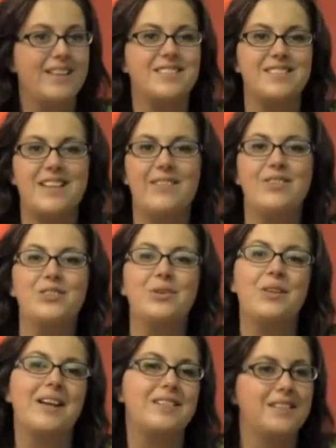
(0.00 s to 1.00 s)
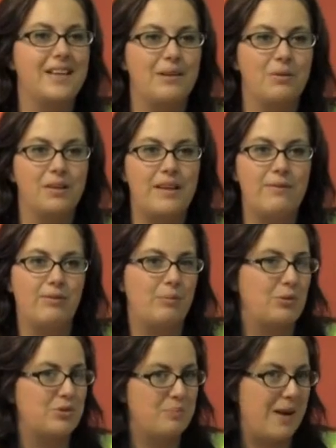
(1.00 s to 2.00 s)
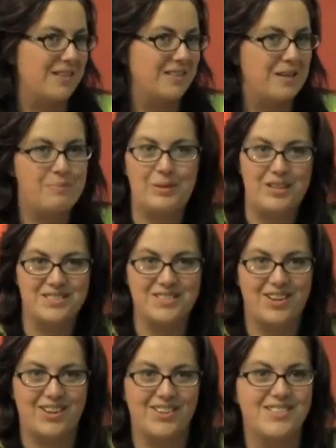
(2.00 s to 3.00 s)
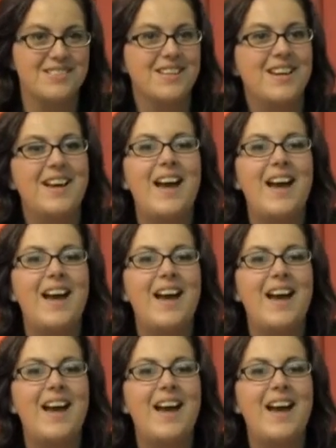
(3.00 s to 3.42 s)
it's never too late to get relief from those pesky bloodsuckers.